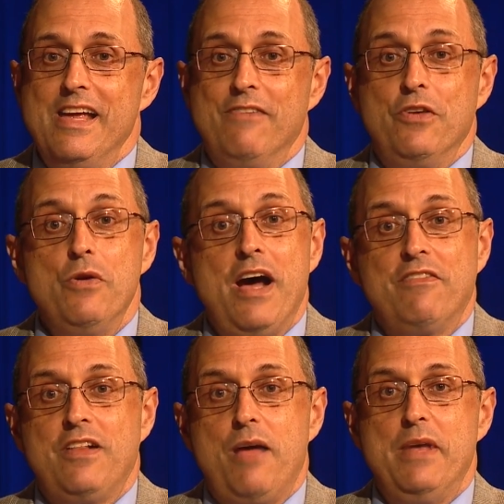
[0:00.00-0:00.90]
if you
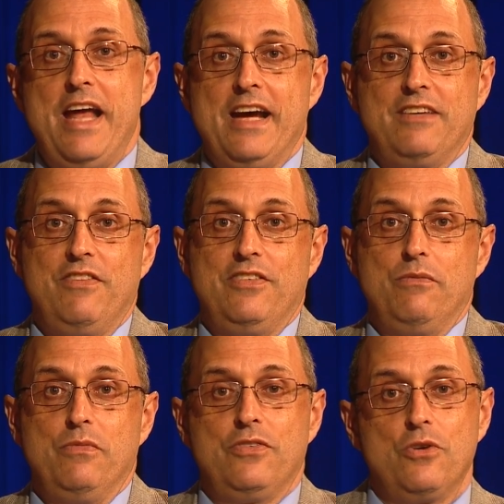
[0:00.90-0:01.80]
have climate
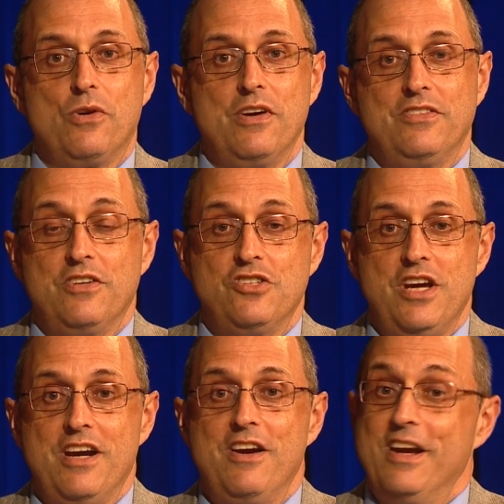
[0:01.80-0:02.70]
activism stories to
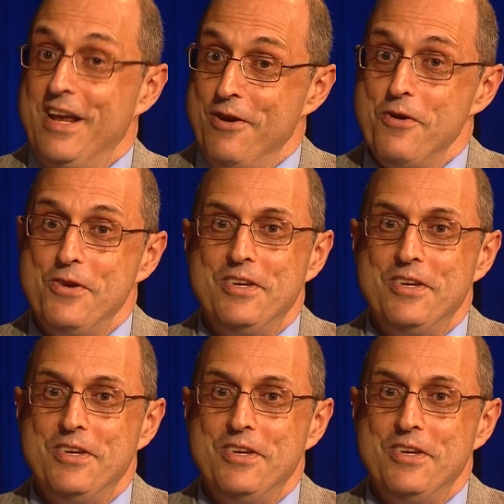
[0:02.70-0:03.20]
share, and I know you